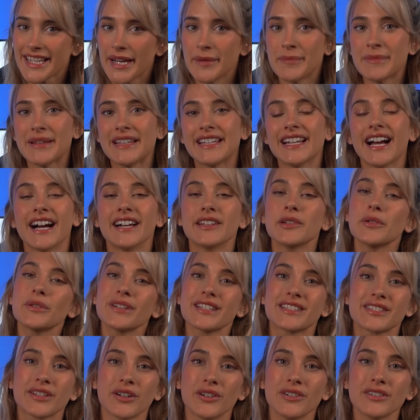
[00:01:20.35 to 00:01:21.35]
I mean, I know
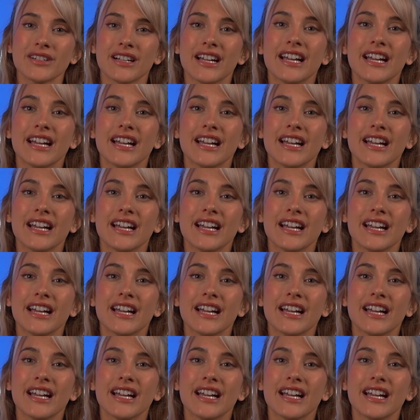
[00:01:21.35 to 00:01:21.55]
it's got